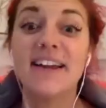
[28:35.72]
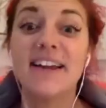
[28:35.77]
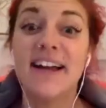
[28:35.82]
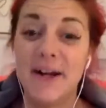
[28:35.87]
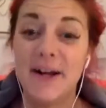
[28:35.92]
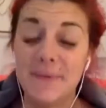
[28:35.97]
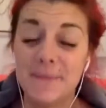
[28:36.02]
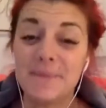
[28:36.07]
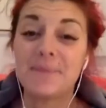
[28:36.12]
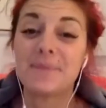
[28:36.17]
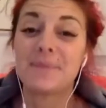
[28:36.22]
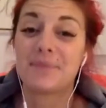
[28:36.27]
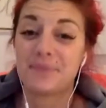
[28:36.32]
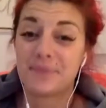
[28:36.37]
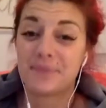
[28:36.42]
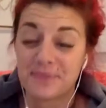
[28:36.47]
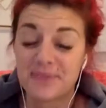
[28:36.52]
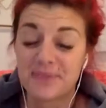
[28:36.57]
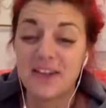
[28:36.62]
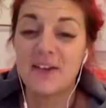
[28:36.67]
yeah.
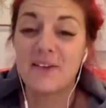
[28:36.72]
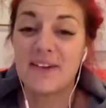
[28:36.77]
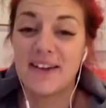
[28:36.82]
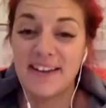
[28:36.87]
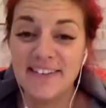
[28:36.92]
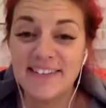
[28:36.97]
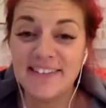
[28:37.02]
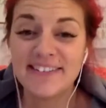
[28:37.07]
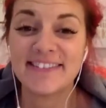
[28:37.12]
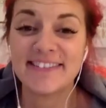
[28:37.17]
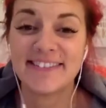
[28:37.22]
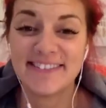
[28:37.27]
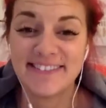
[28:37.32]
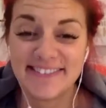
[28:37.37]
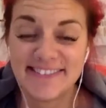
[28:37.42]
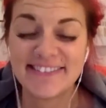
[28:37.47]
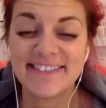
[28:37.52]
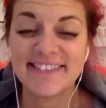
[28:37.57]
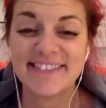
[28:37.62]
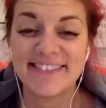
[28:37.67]
Okay. Yes.
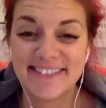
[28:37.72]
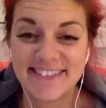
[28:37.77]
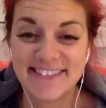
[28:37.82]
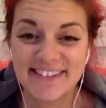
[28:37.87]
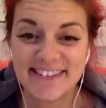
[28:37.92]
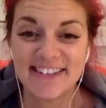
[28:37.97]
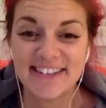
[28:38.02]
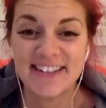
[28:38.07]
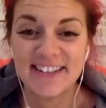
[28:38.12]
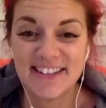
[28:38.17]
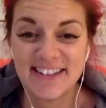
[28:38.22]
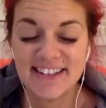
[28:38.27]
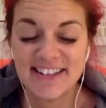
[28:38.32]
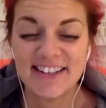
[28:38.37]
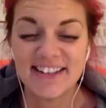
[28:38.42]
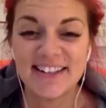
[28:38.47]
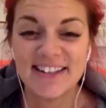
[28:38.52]
And